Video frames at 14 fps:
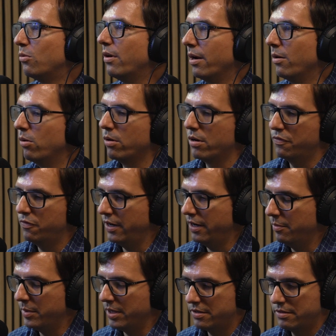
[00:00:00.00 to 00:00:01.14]
Right. Well, we're afraid.
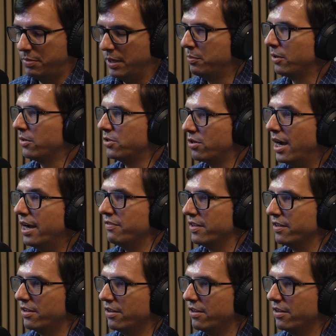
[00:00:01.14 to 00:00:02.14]
I mean, people are driving,